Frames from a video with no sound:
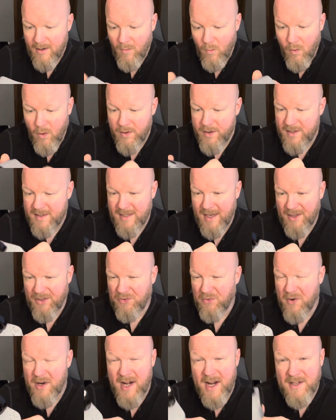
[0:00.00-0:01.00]
Wore this like
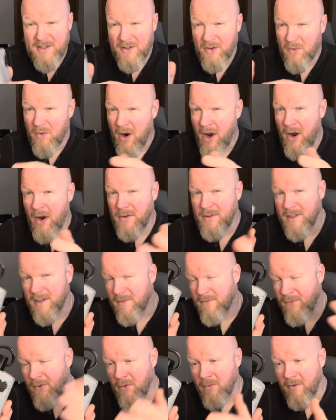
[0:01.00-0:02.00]
3 days in a row, did a
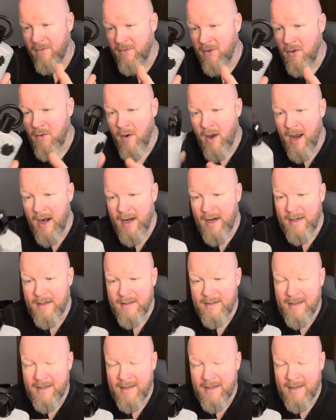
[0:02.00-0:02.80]
full review on it,